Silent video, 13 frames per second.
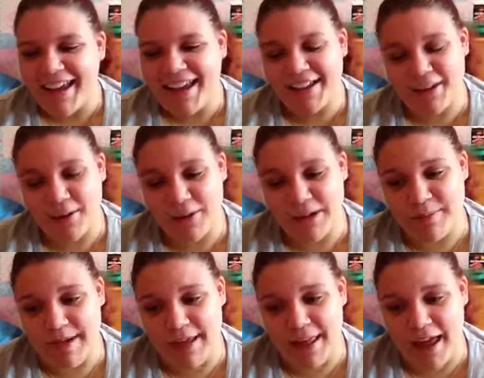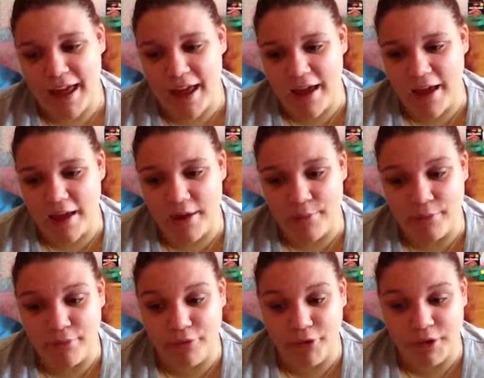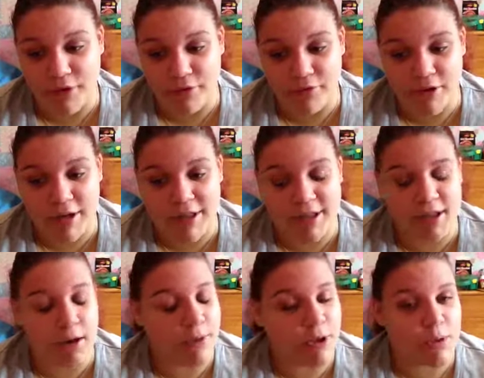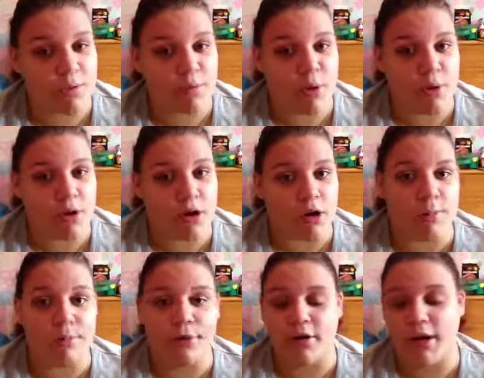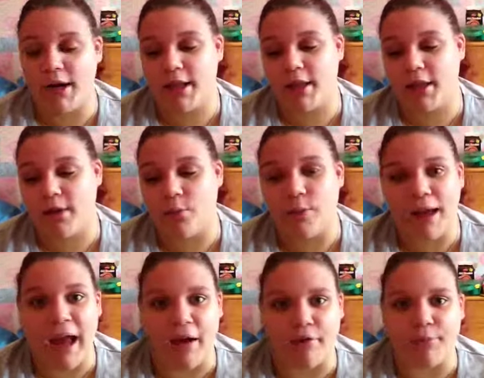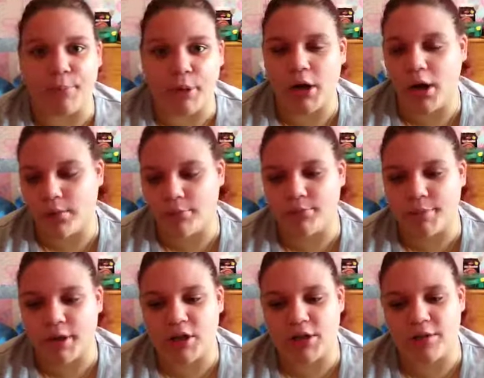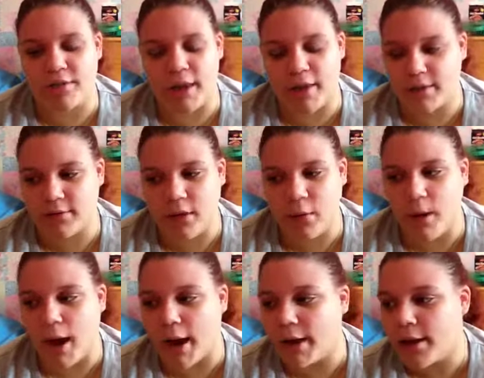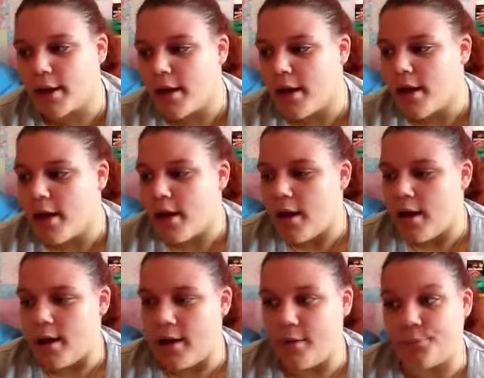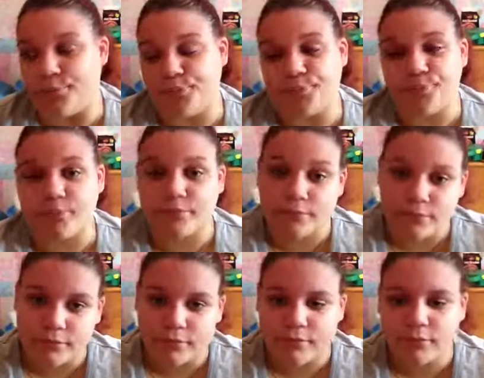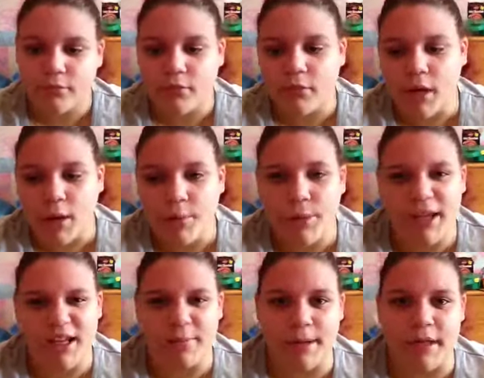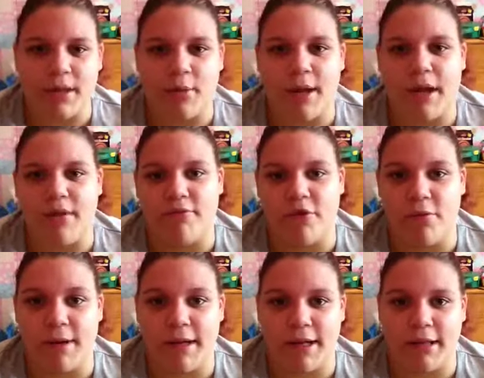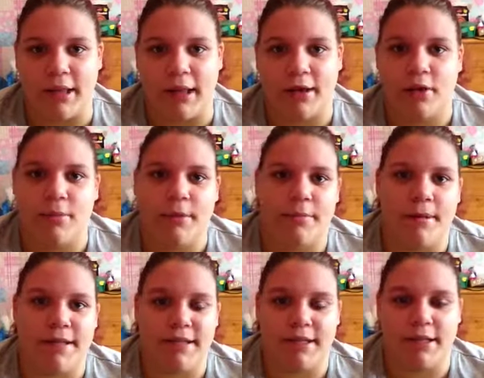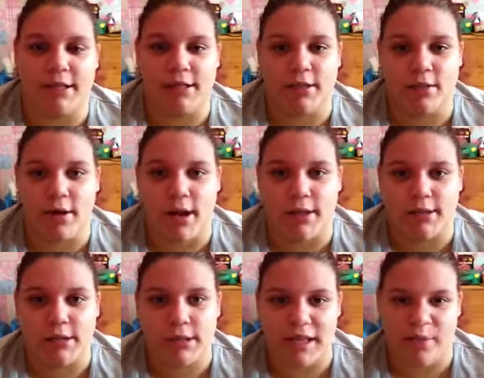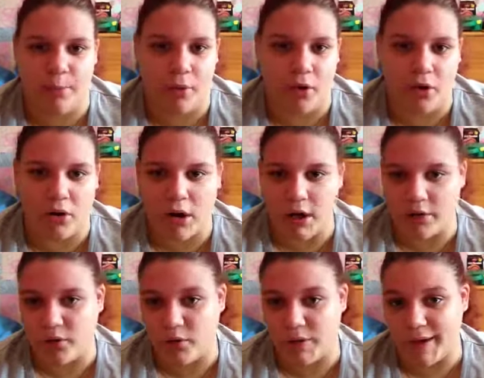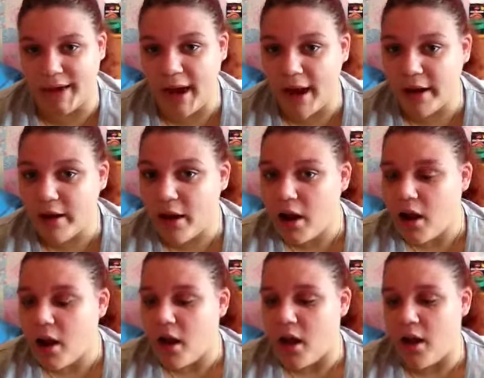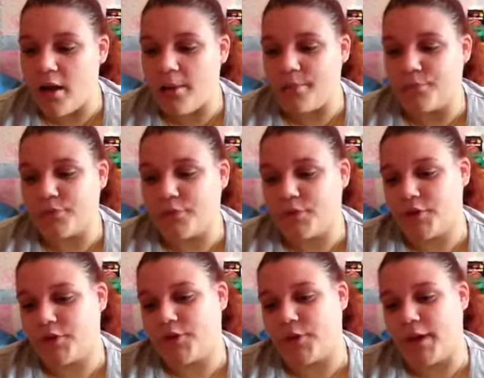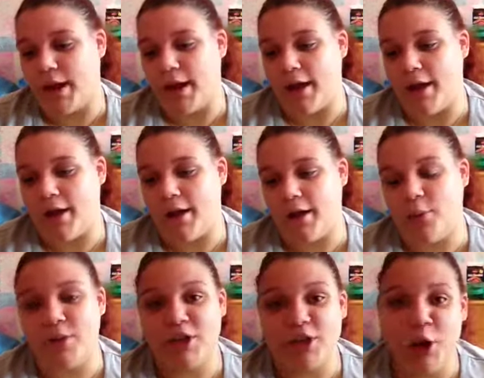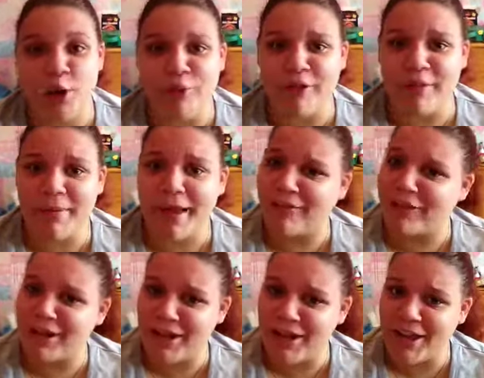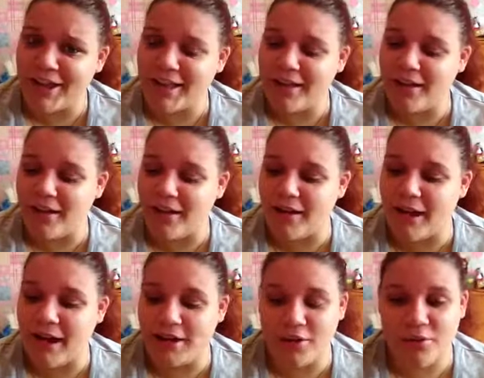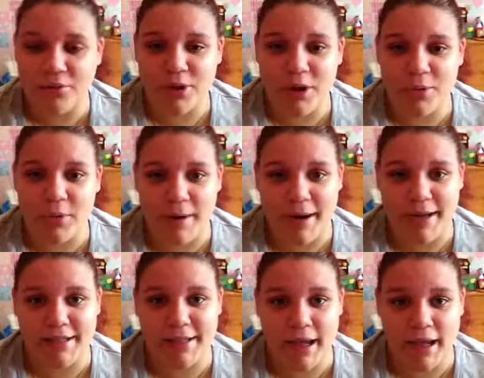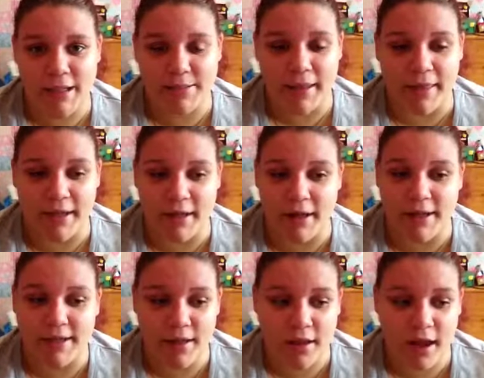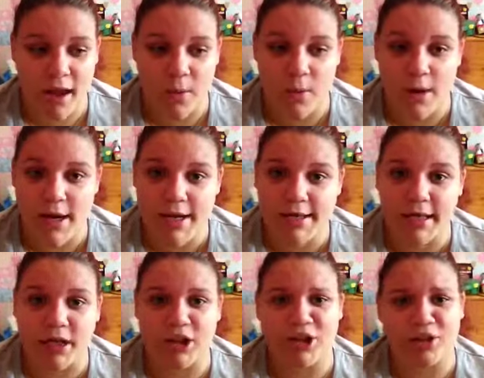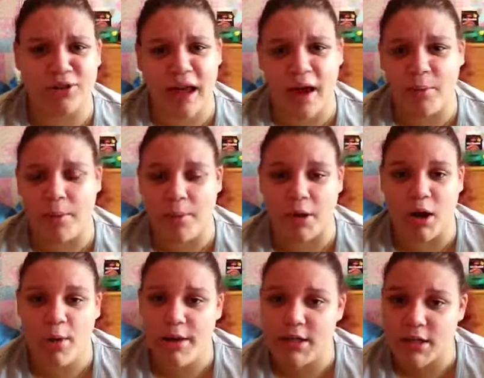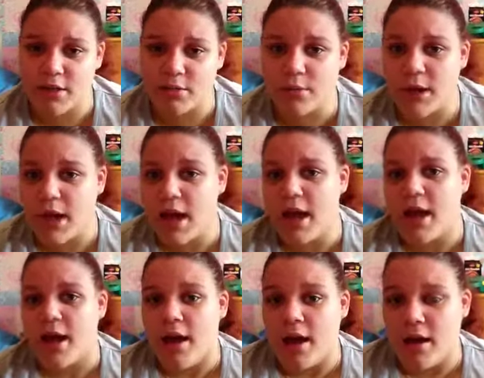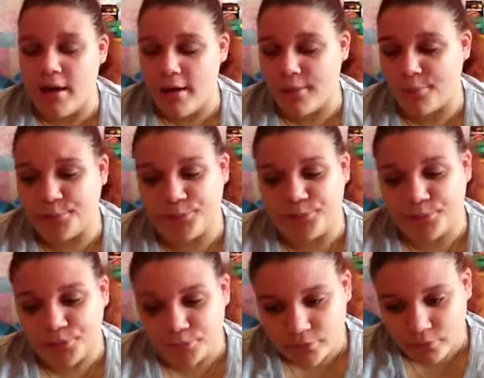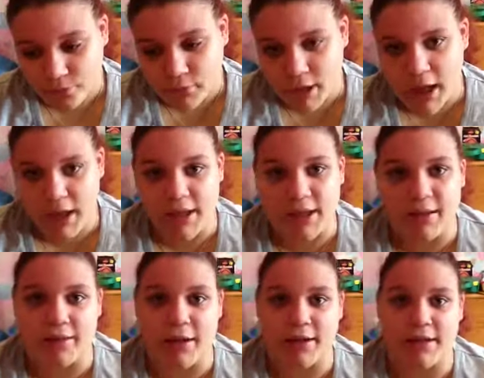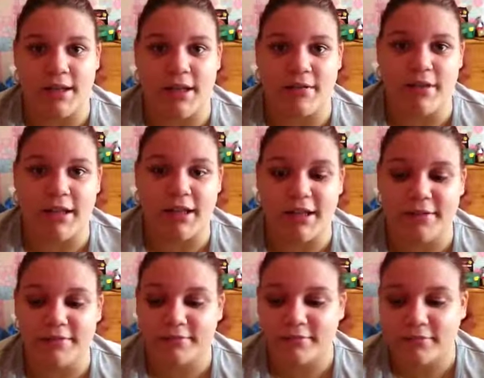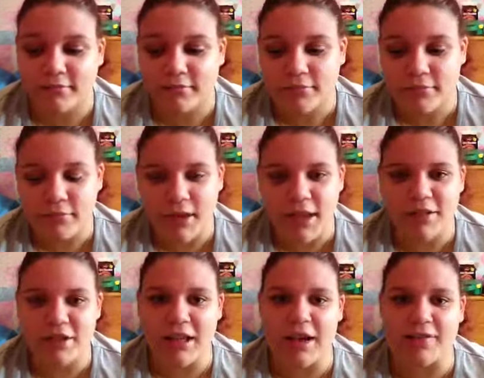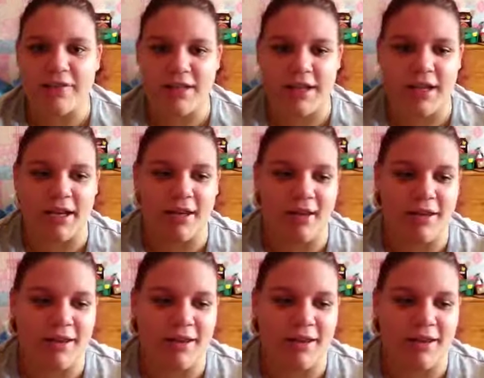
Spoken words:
isn't going to be there for different reasons. Not because we've broken up or anything, we have, but not because of that, that's not why. But he'll be in the waiting room and he'll like come in basically as soon as it's born and as soon as he can. So yeah, we should hopefully be having a girl. I don't know when my next scan is, but I think it is 38 weeks. I could look now, but I'm not going to. I think that's it really. That's all I have to say.